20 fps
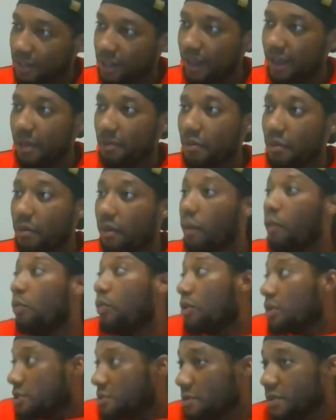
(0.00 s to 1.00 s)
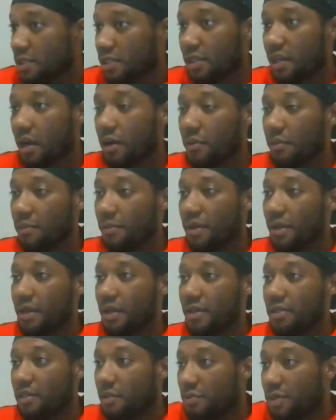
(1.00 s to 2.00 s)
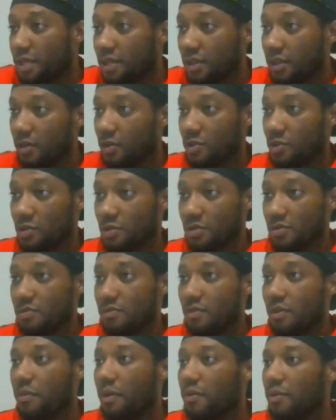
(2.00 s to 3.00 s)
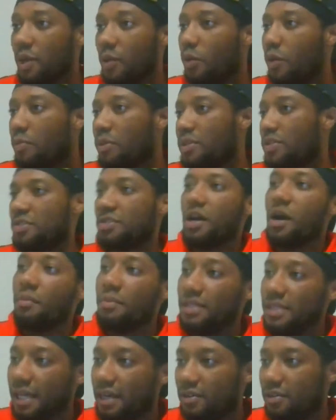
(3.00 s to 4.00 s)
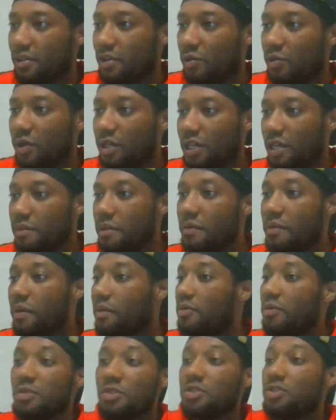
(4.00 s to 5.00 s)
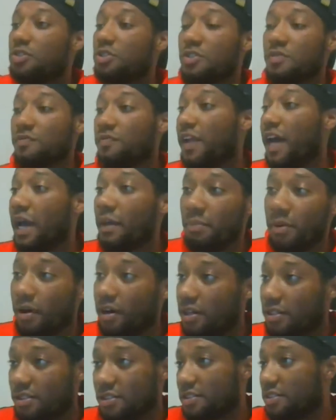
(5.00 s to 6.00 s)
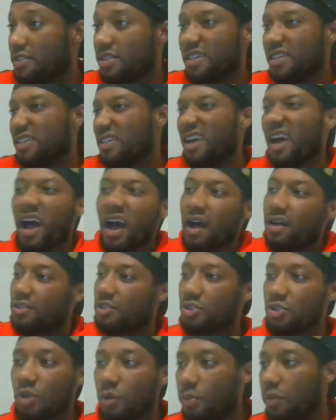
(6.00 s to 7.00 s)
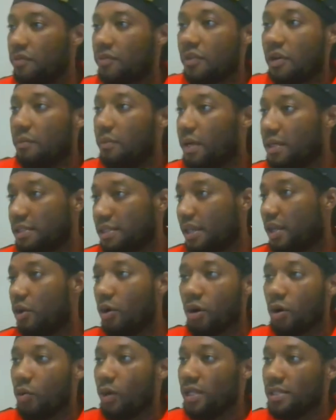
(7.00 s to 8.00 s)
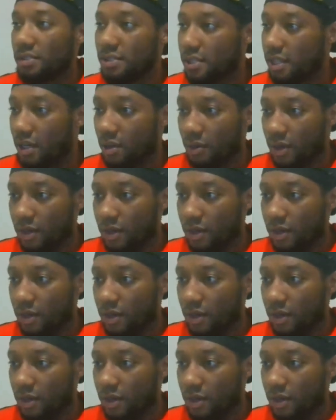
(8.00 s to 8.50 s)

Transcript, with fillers: yeah, my mom wants me to come to be close. My mom don't want me just coming down on a weekend. My mom wants you just fly past, just ah, uh, just stop off on a Monday or a Wednesday.